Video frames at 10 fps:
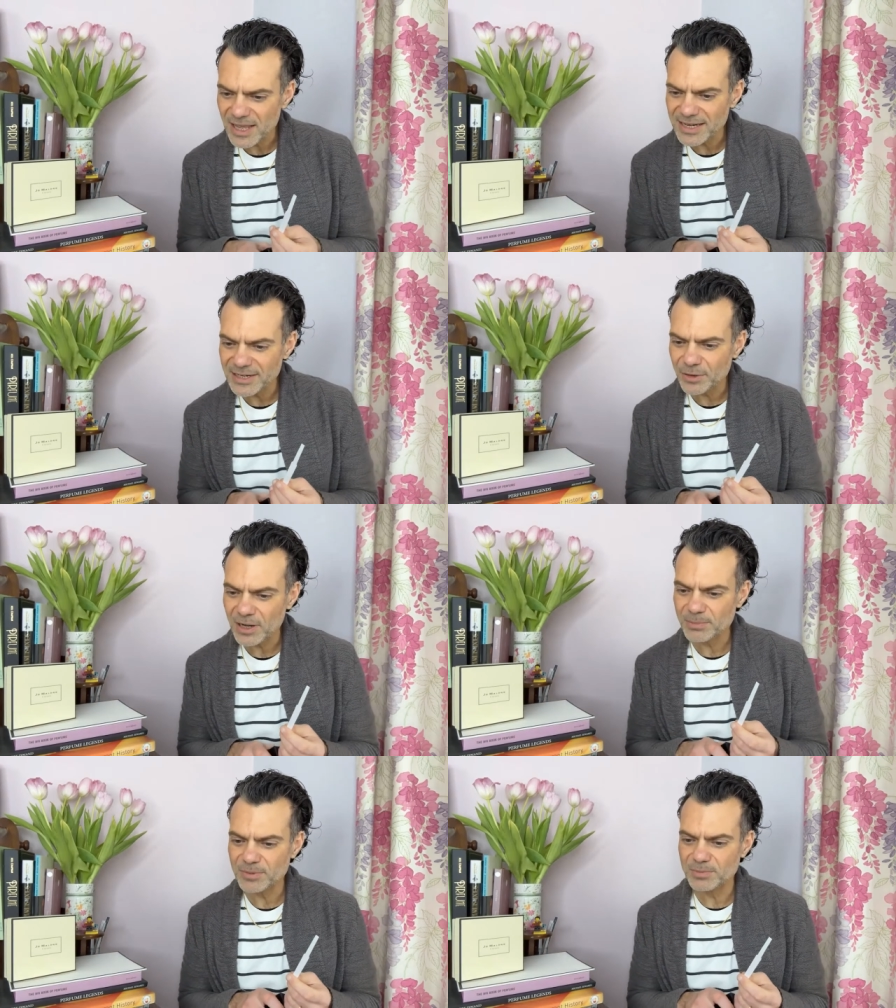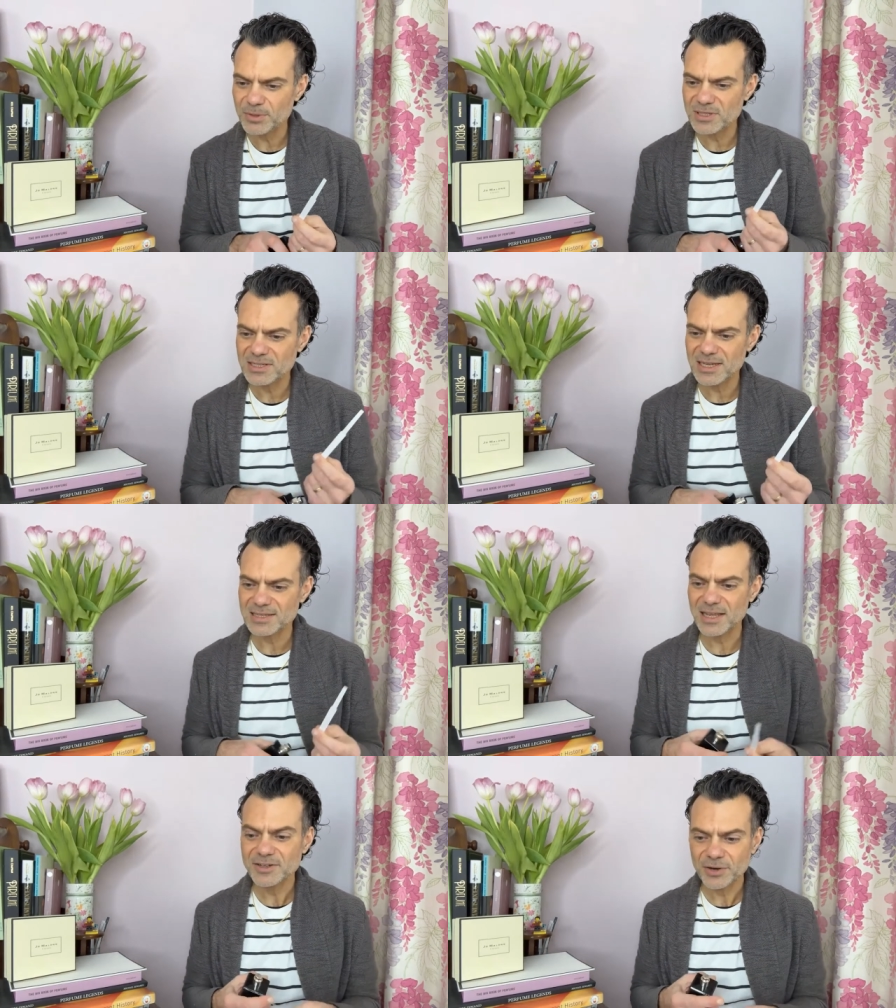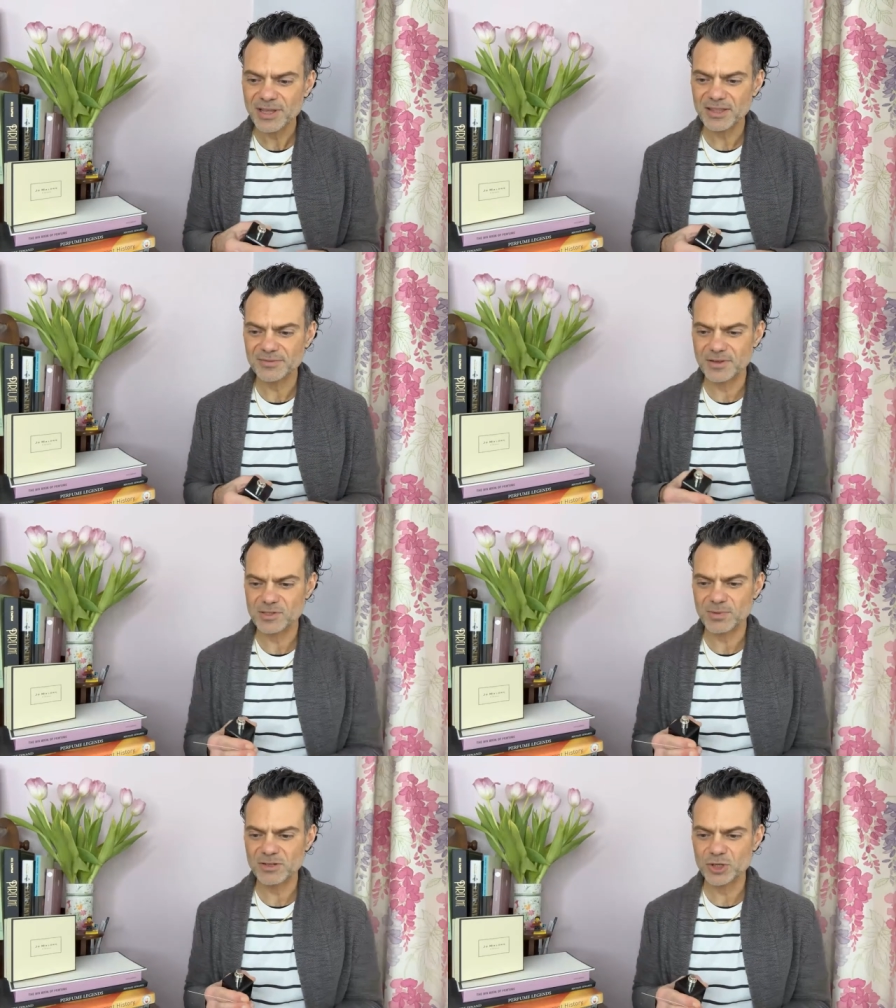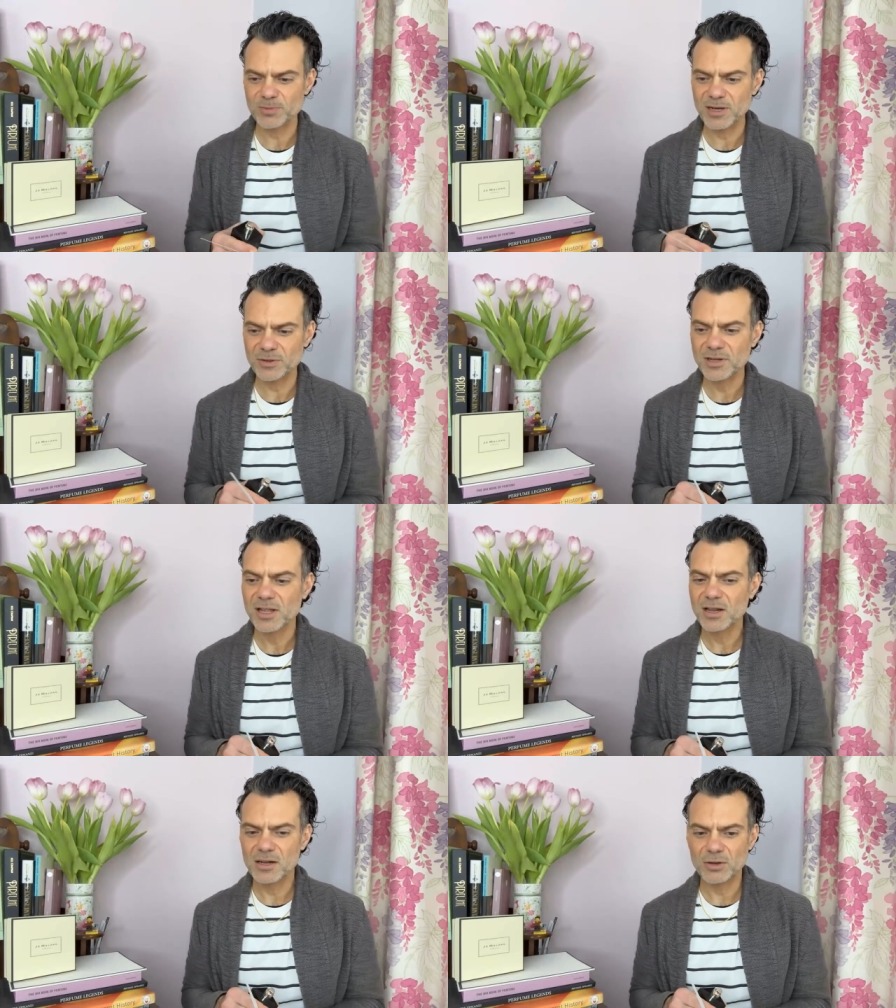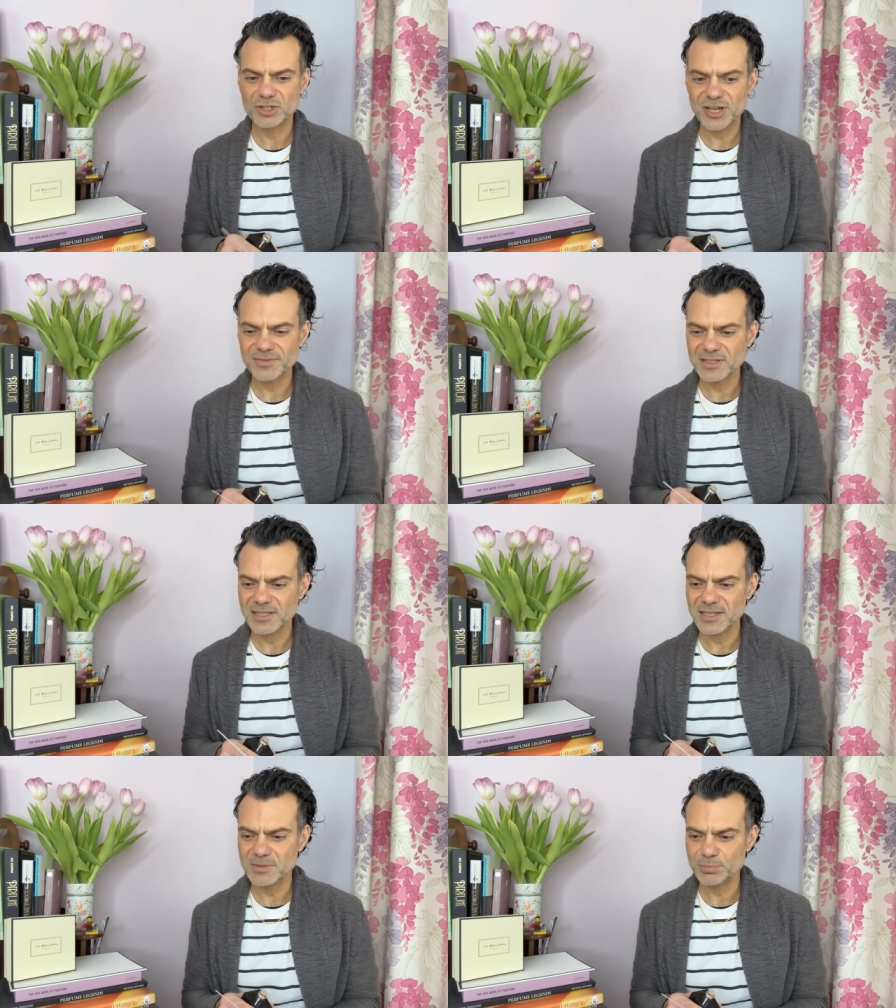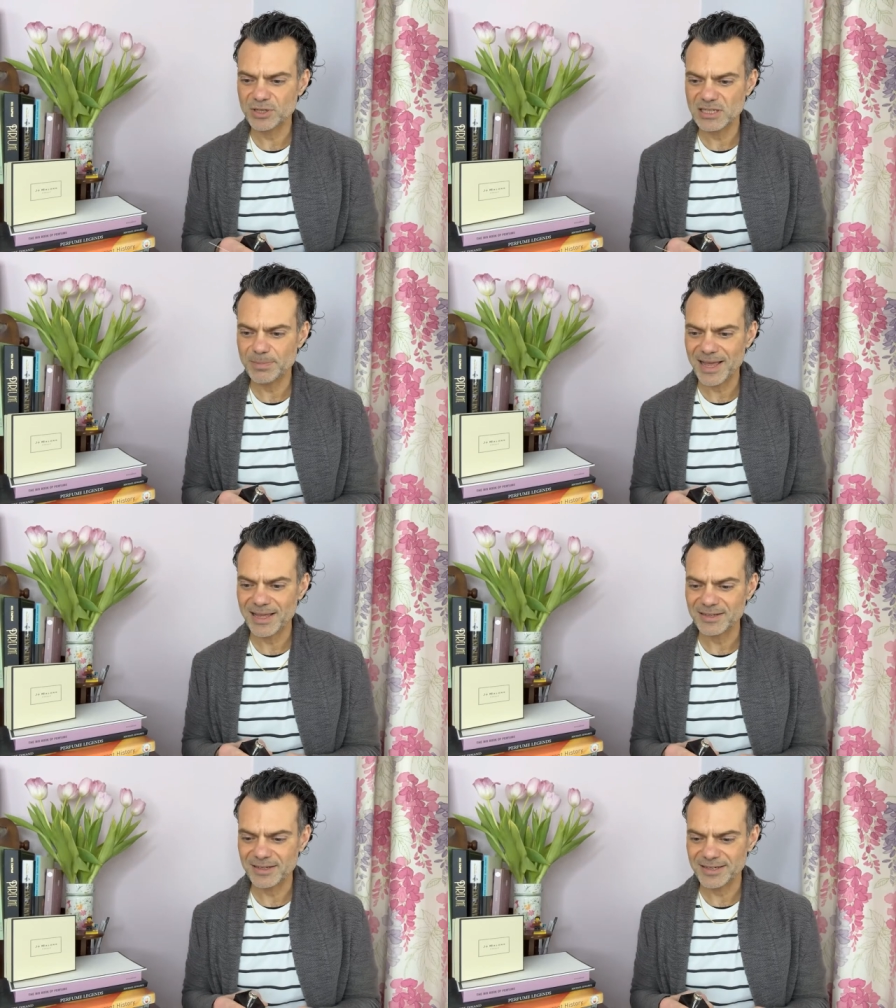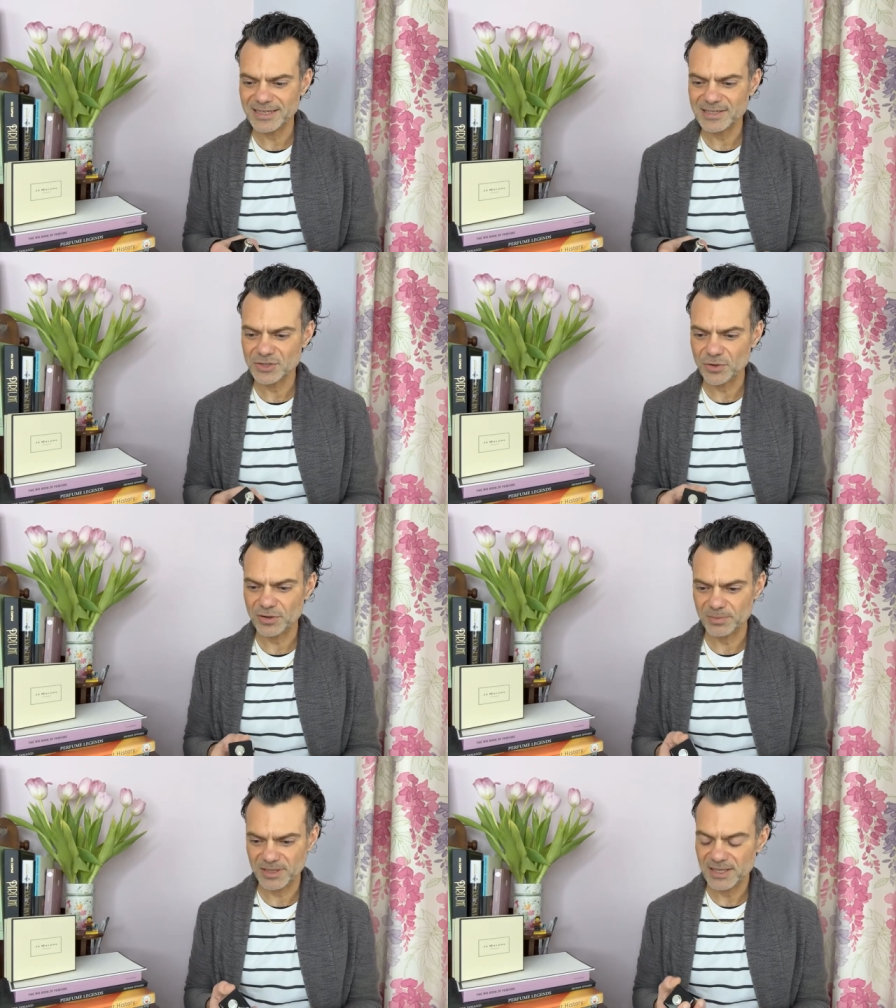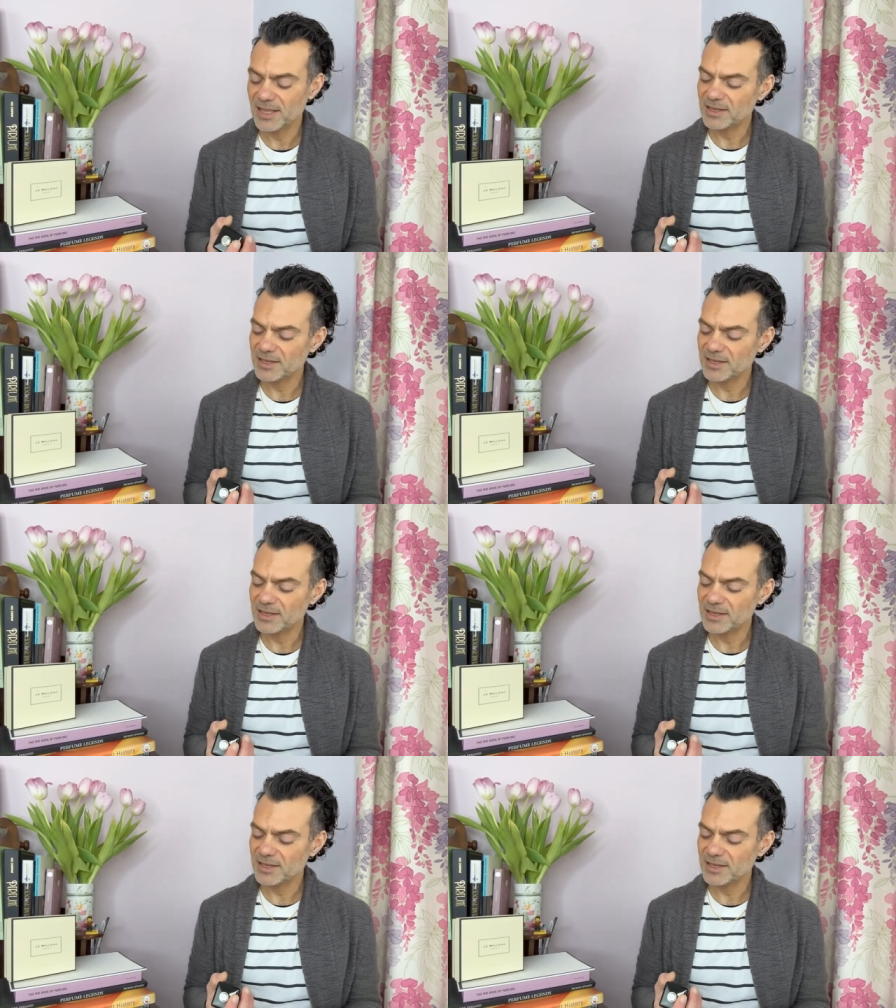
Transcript: Alien on Beauty says, I don't get the fuss around Jo Malone. Longevity is pretty bad, at least on me.